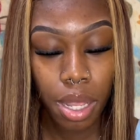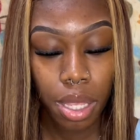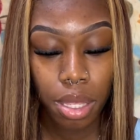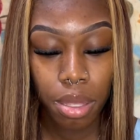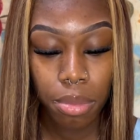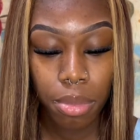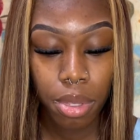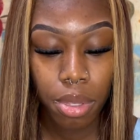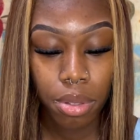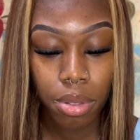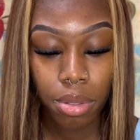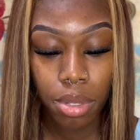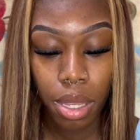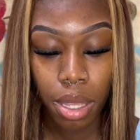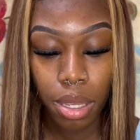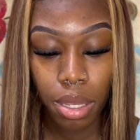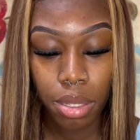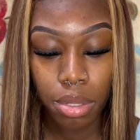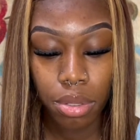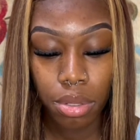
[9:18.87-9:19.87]
email.
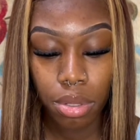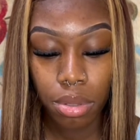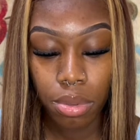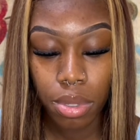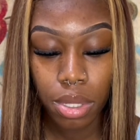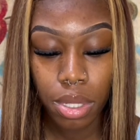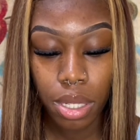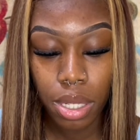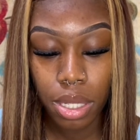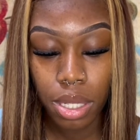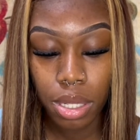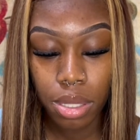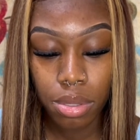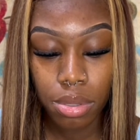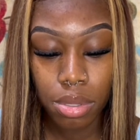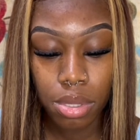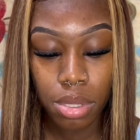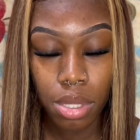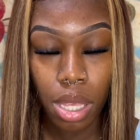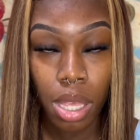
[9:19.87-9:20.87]
Like, you don't want nothing
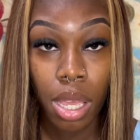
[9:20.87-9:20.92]
else.